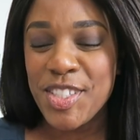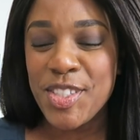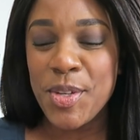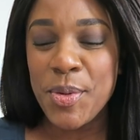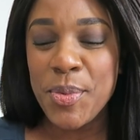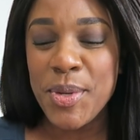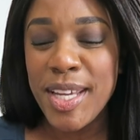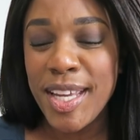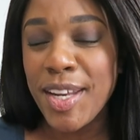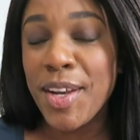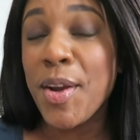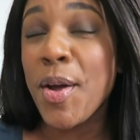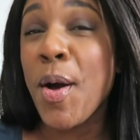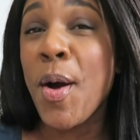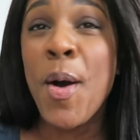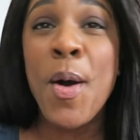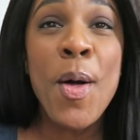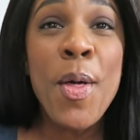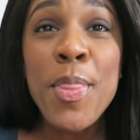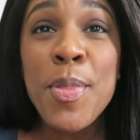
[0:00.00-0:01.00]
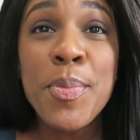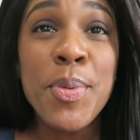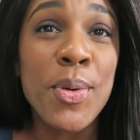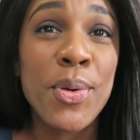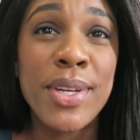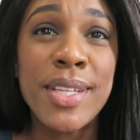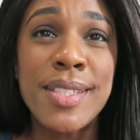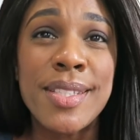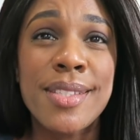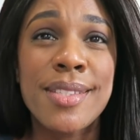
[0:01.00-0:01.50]
So we getting all the
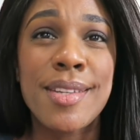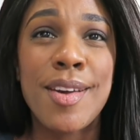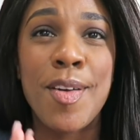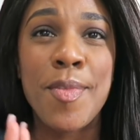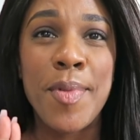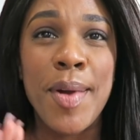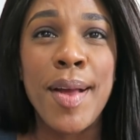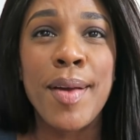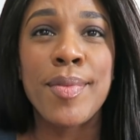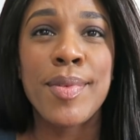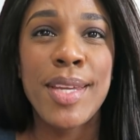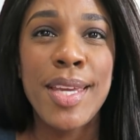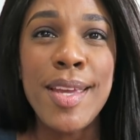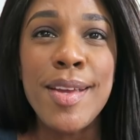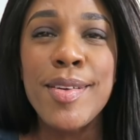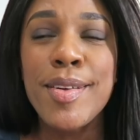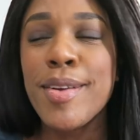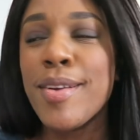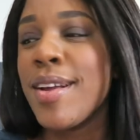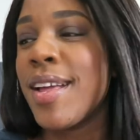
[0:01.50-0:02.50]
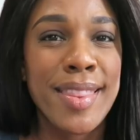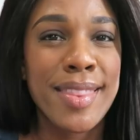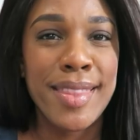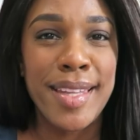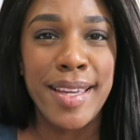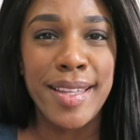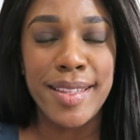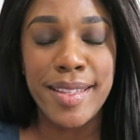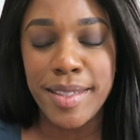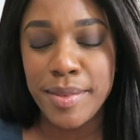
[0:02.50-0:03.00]
points around here
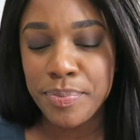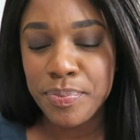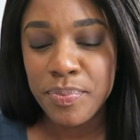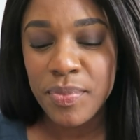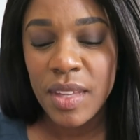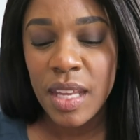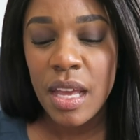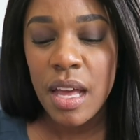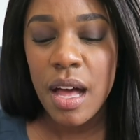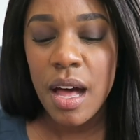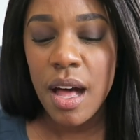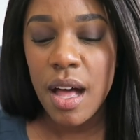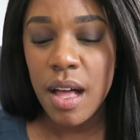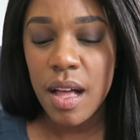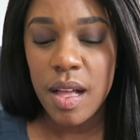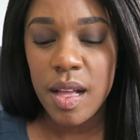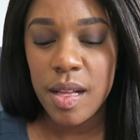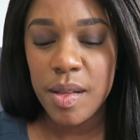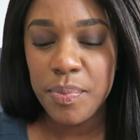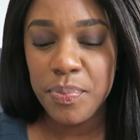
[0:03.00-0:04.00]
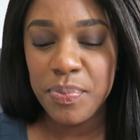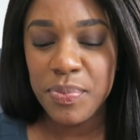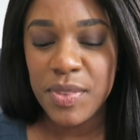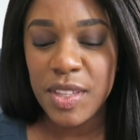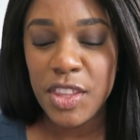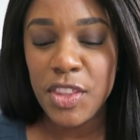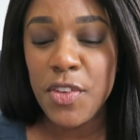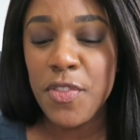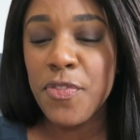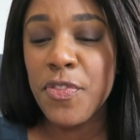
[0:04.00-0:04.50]
lately.
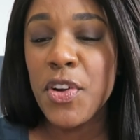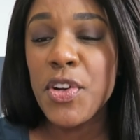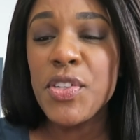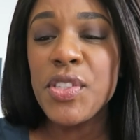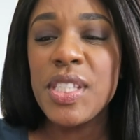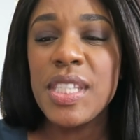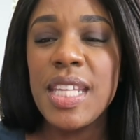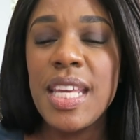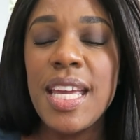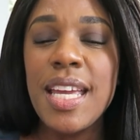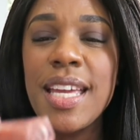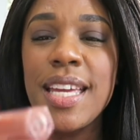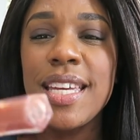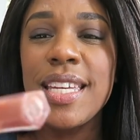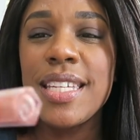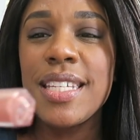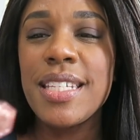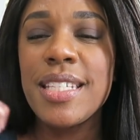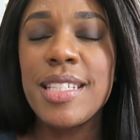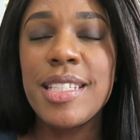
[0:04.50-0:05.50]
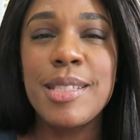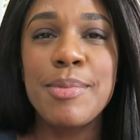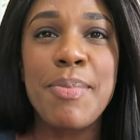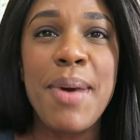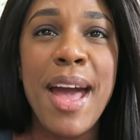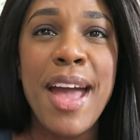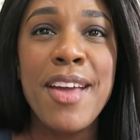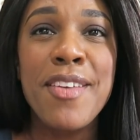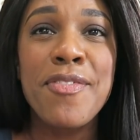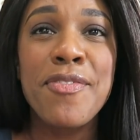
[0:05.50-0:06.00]
Um, the first thing is
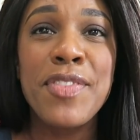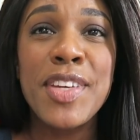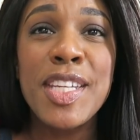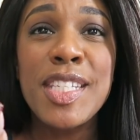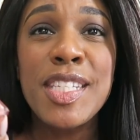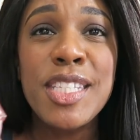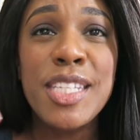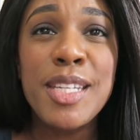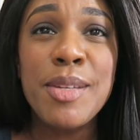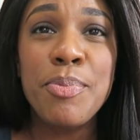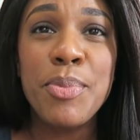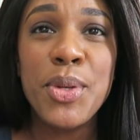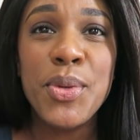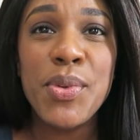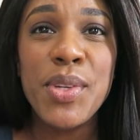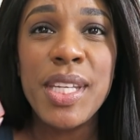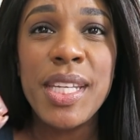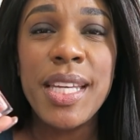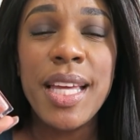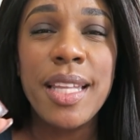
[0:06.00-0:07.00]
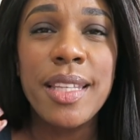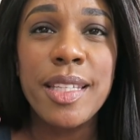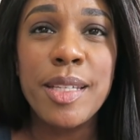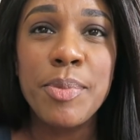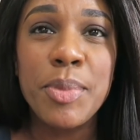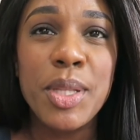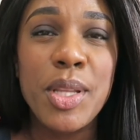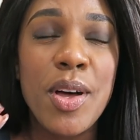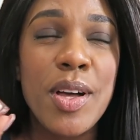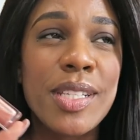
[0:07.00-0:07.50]
my Fenty Beauty
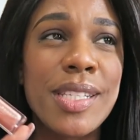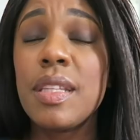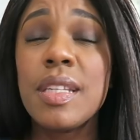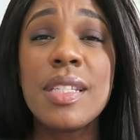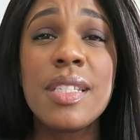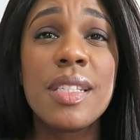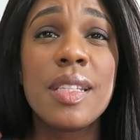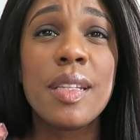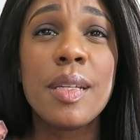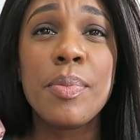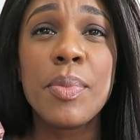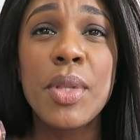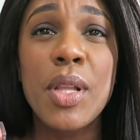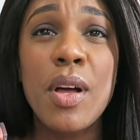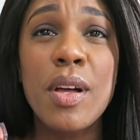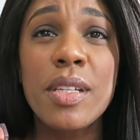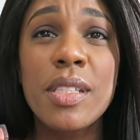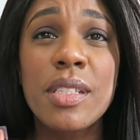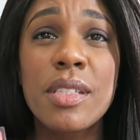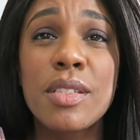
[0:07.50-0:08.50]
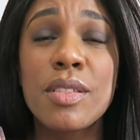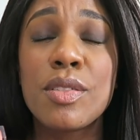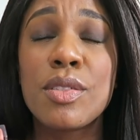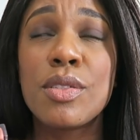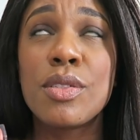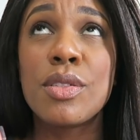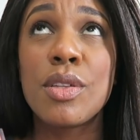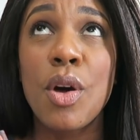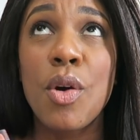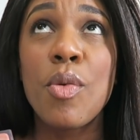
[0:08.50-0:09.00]
lip gloss. This lip gloss is
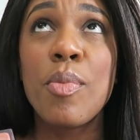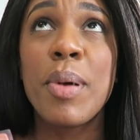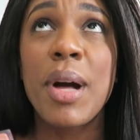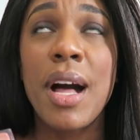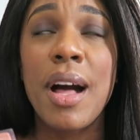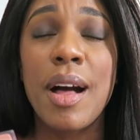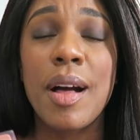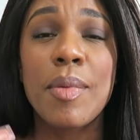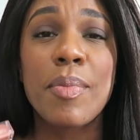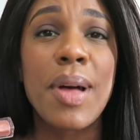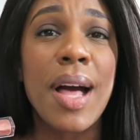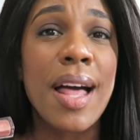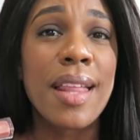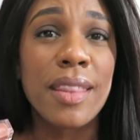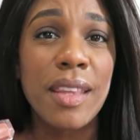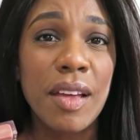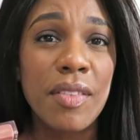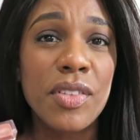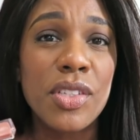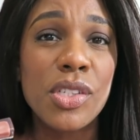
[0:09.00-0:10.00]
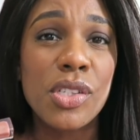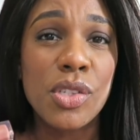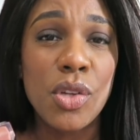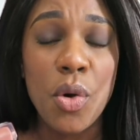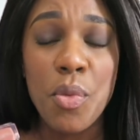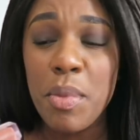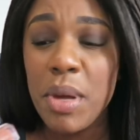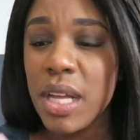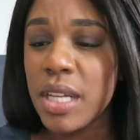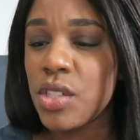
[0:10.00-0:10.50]
so bomb. I love it
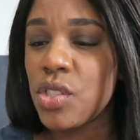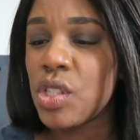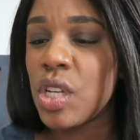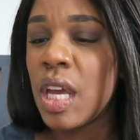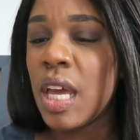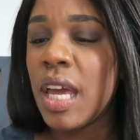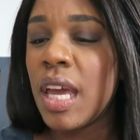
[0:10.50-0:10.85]
so much.